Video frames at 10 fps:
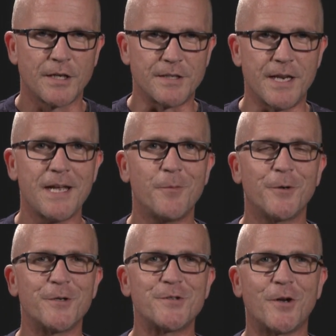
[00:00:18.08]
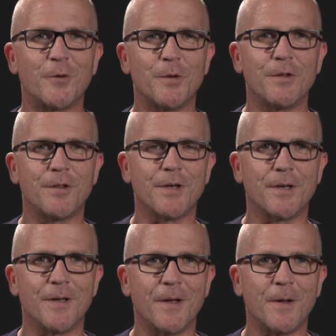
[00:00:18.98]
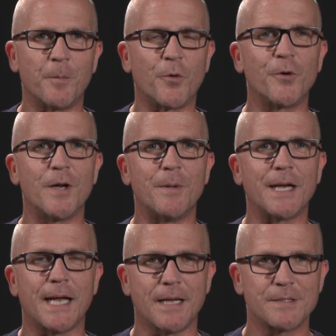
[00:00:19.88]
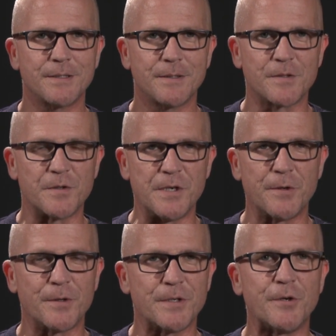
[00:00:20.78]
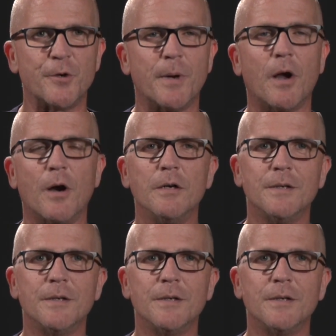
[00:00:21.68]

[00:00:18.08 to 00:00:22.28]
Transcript: Today we're going to start with a program at CAZA that's near and dear to my heart,